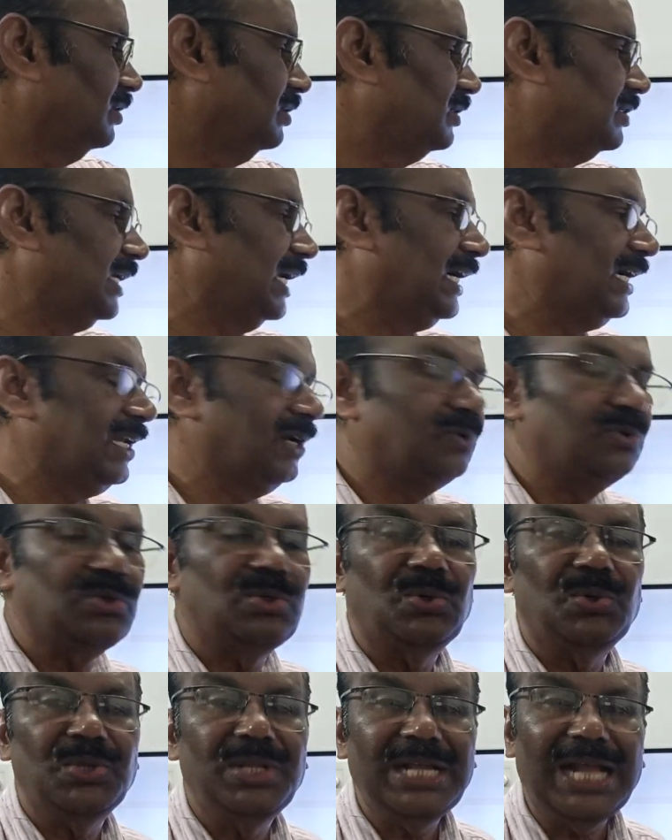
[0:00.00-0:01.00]
sent out
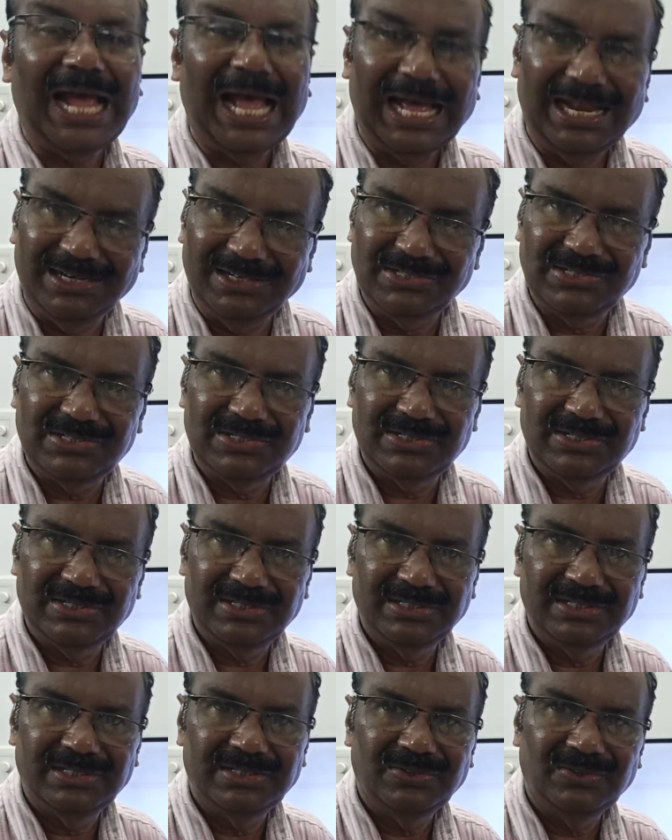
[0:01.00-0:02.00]
through the anus.
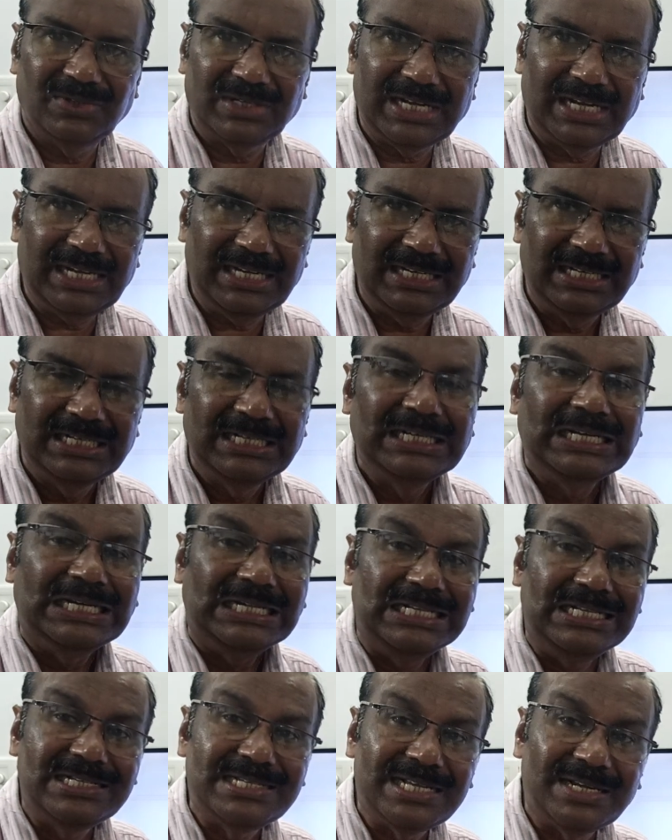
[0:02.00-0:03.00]
Okay,
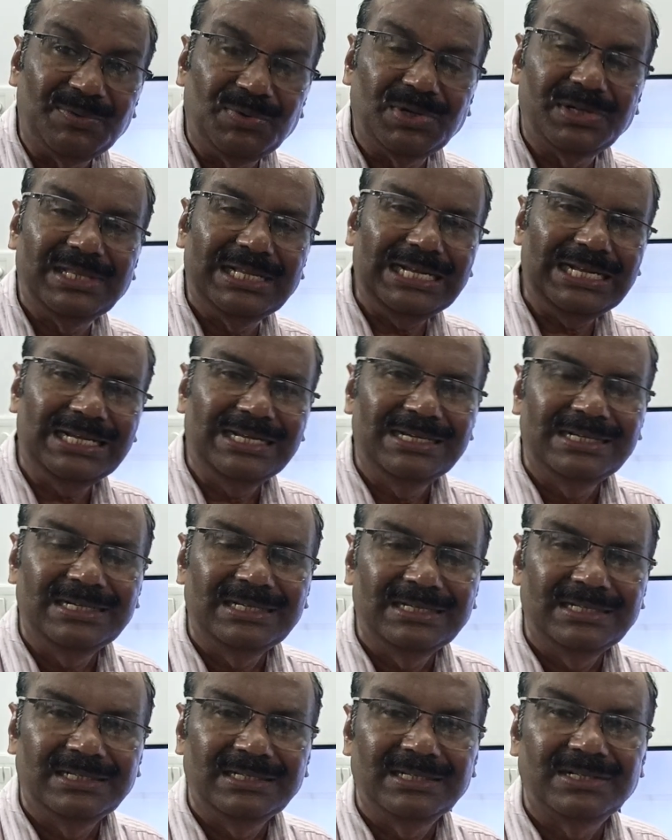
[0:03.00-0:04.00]
this is about the
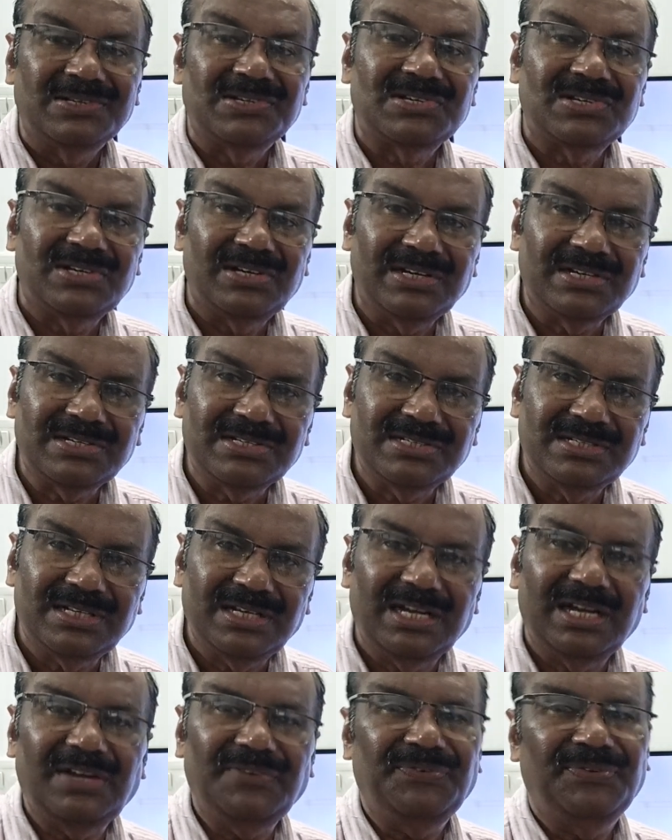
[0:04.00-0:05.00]

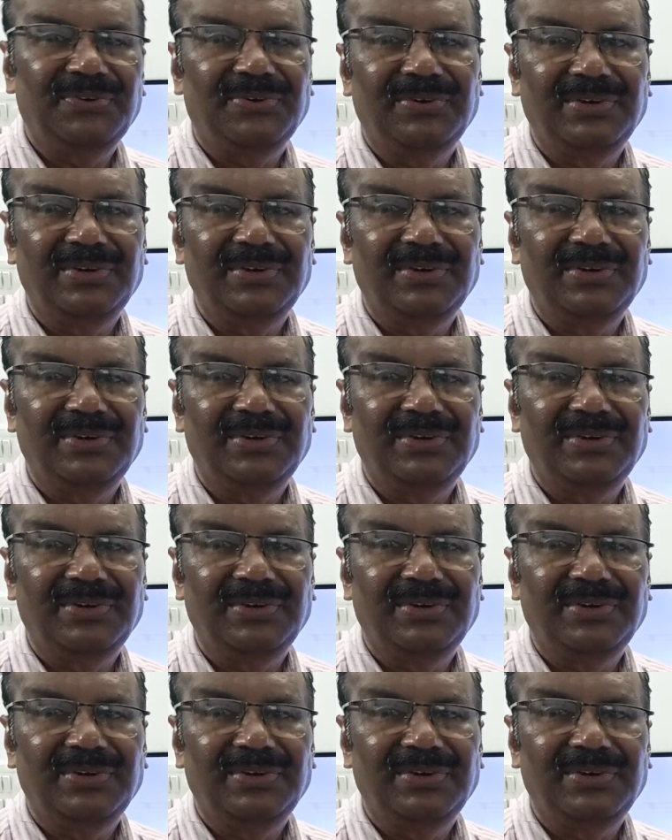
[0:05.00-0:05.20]
structure of